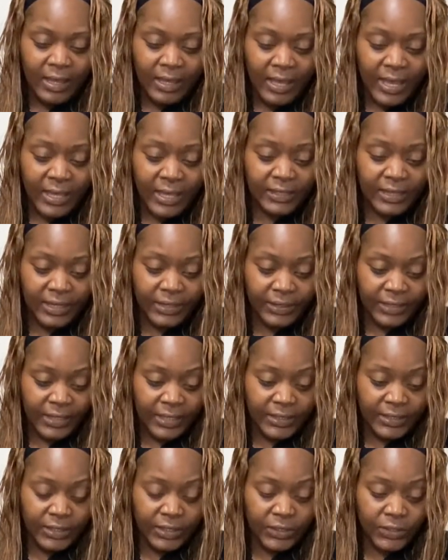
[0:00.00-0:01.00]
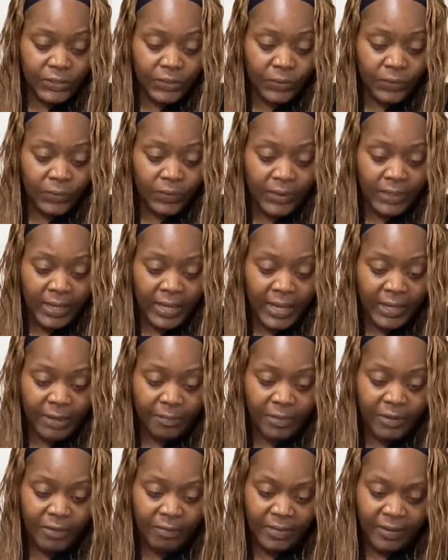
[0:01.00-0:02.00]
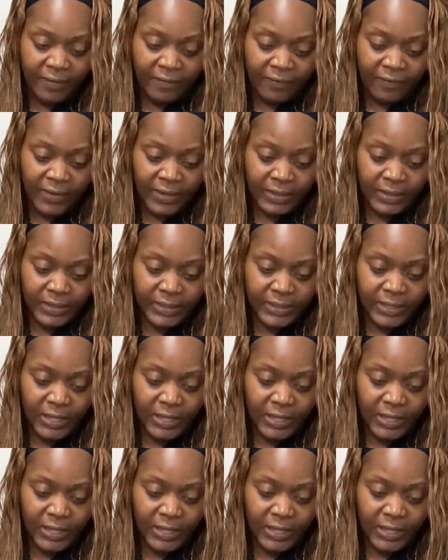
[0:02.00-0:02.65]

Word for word: as I listen to and act upon my feelings.